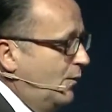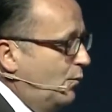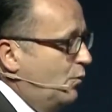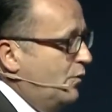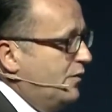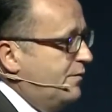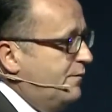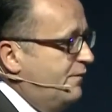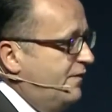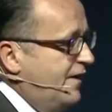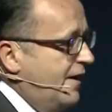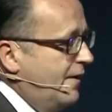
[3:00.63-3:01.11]

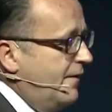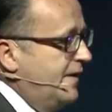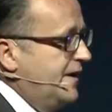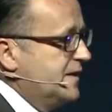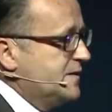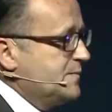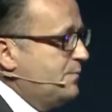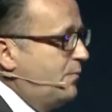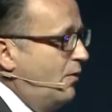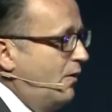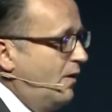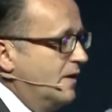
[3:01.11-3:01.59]
with
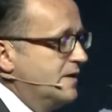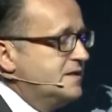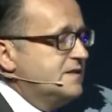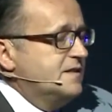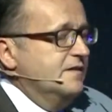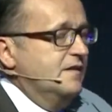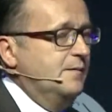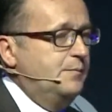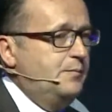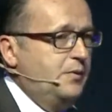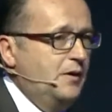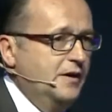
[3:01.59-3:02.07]
various parts
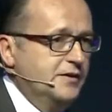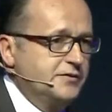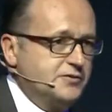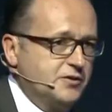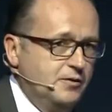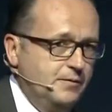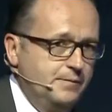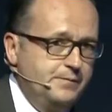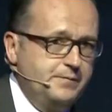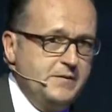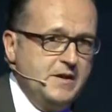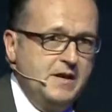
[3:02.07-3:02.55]
of the
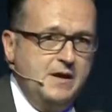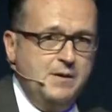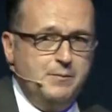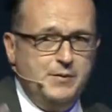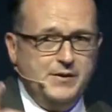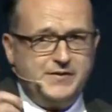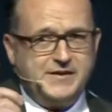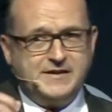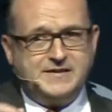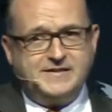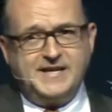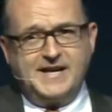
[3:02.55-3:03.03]
puzzle.
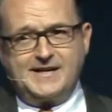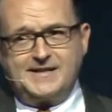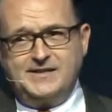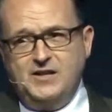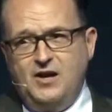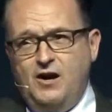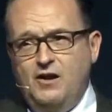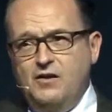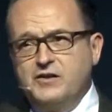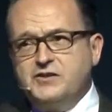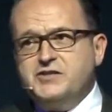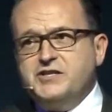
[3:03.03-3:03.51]
But the
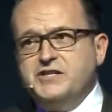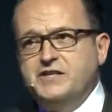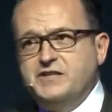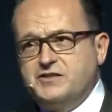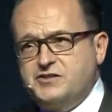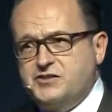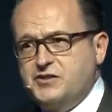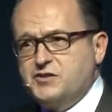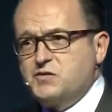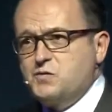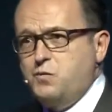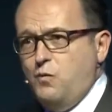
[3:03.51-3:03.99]
technology
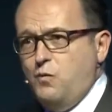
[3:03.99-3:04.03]
is just